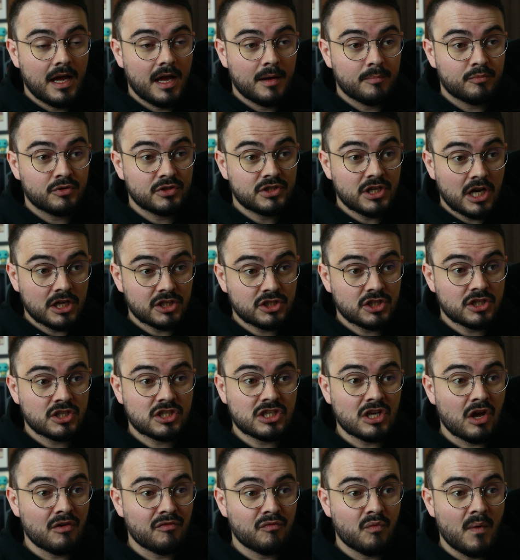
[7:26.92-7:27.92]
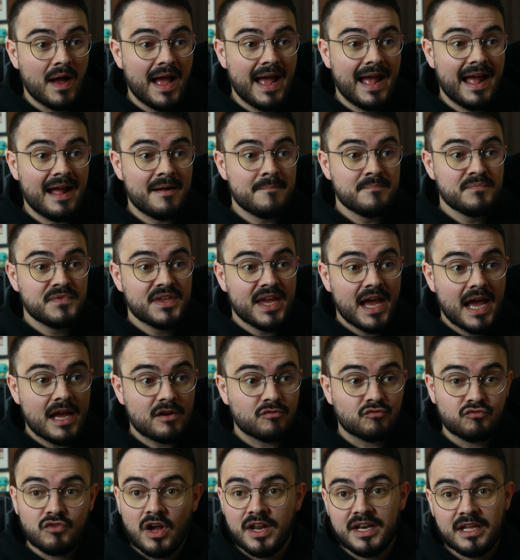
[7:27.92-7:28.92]
production software
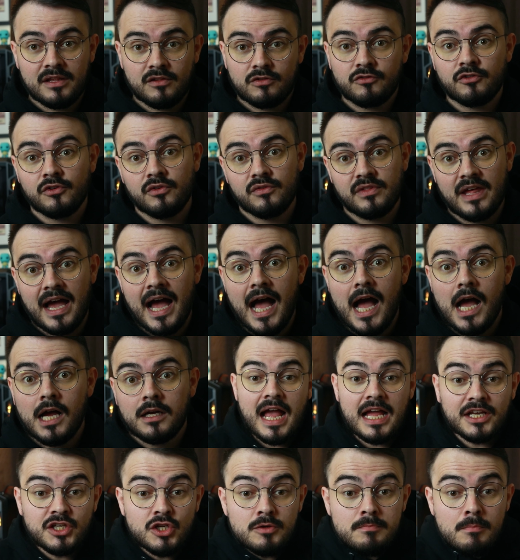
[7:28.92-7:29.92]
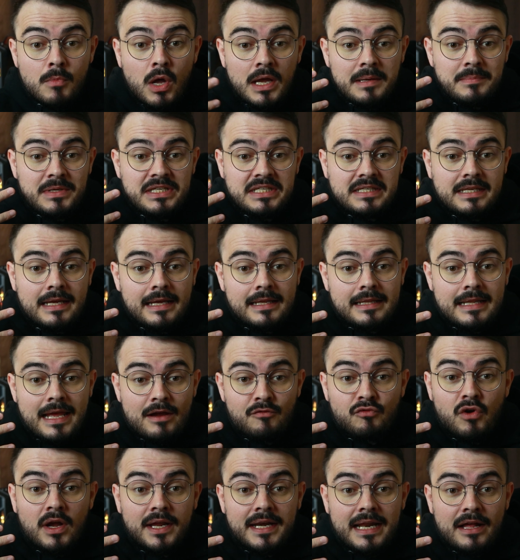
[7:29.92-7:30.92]
and run it through that. And you might be sitting there
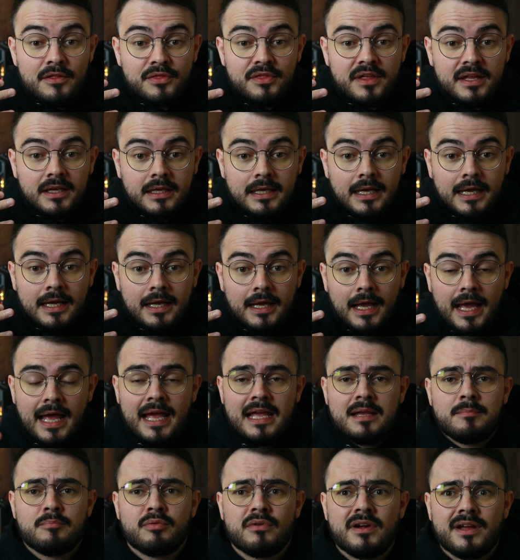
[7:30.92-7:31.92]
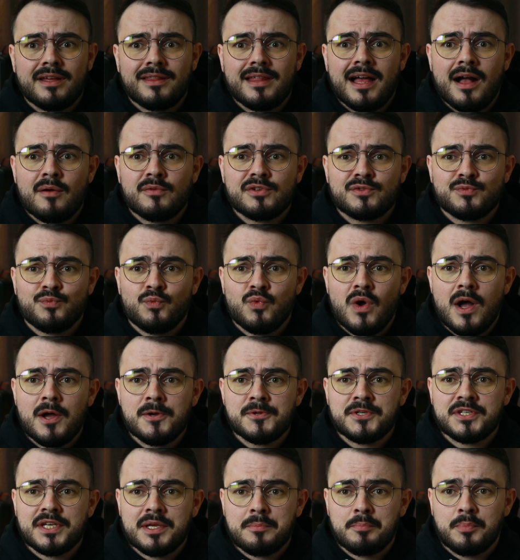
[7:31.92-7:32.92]
right now thinking, hey Britt, that was well
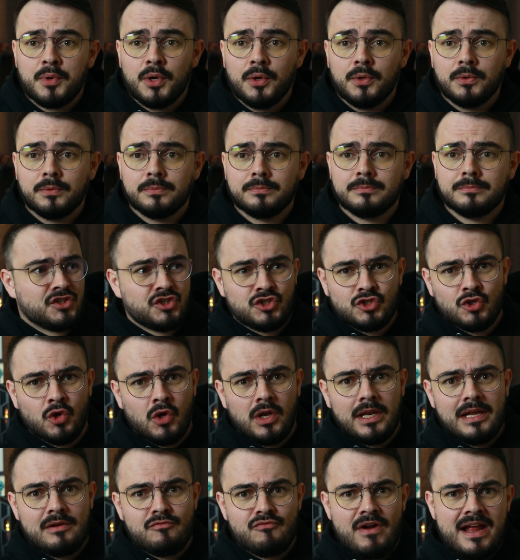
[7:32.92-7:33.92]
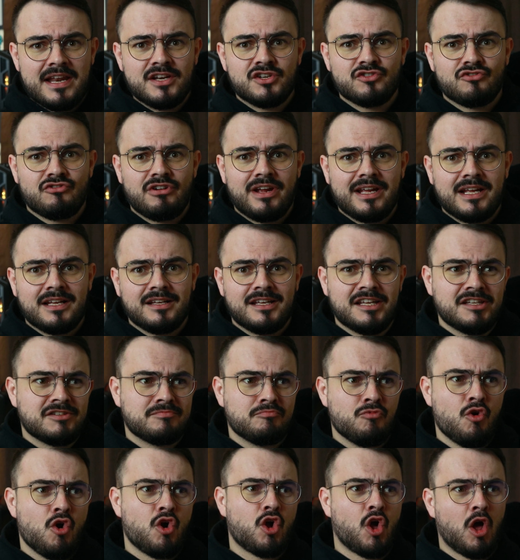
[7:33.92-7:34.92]
simple. Surely rendering is
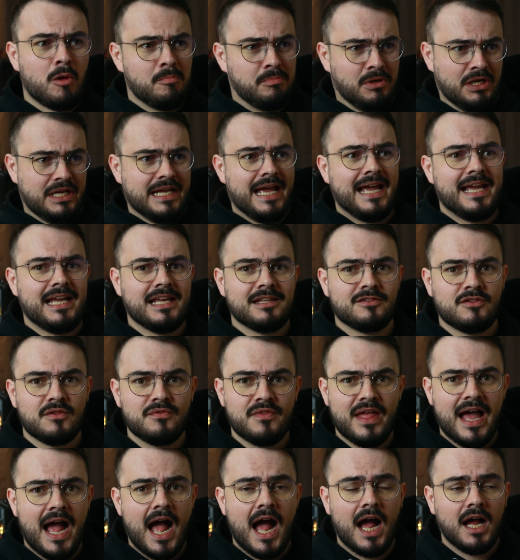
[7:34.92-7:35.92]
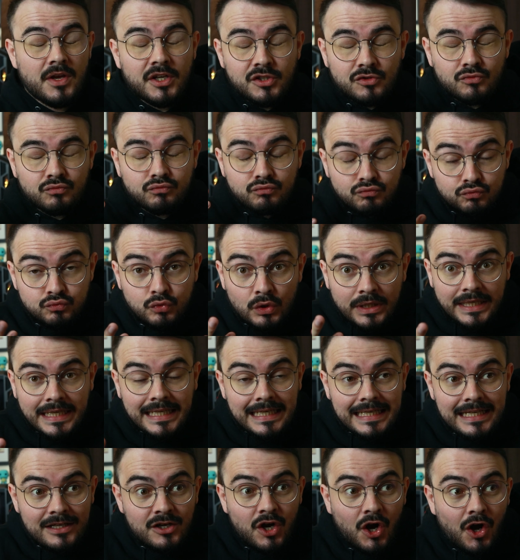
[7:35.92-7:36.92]
more complicated than that. It's
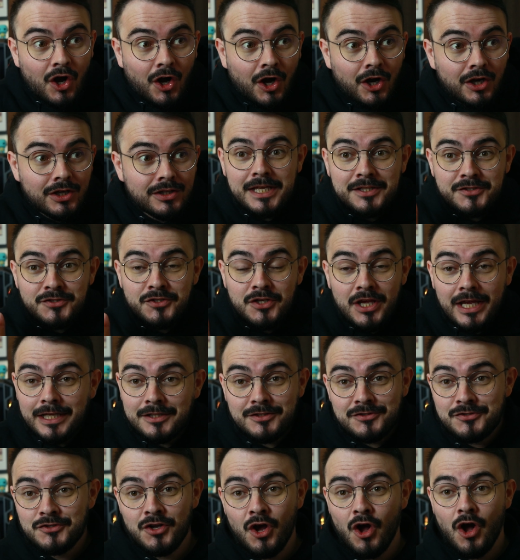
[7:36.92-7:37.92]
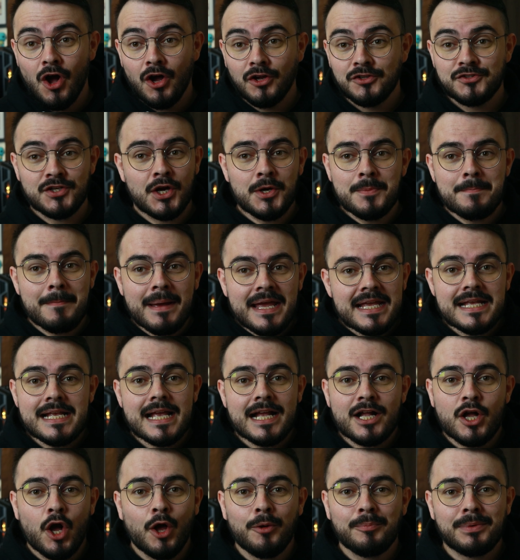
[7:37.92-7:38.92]
really not. It's not. Don't make
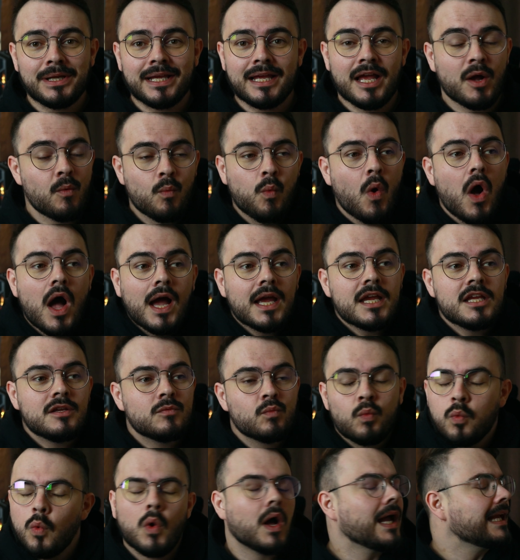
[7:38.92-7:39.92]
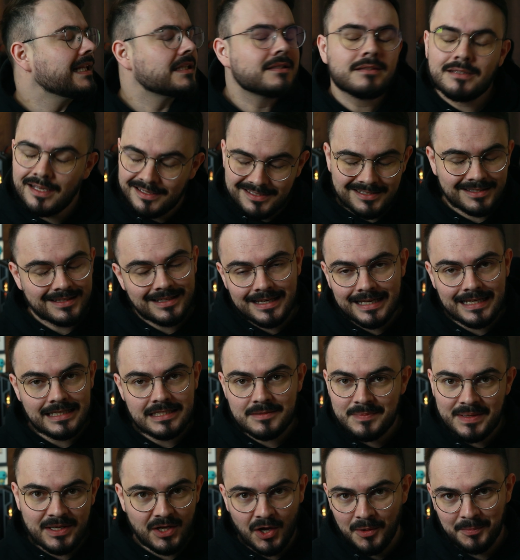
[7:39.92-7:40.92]
it complicated. Why? It doesn't need
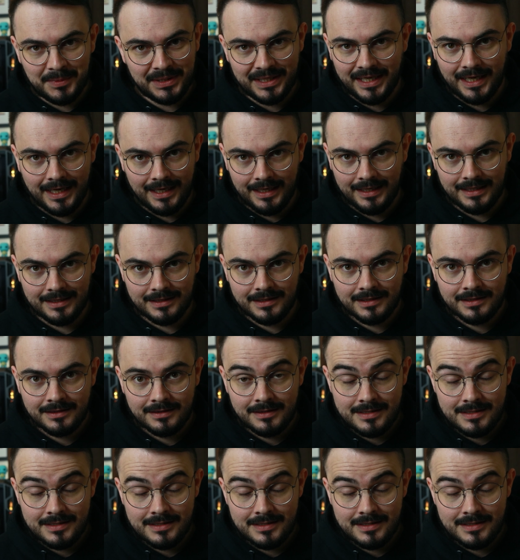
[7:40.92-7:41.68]
to be complicated.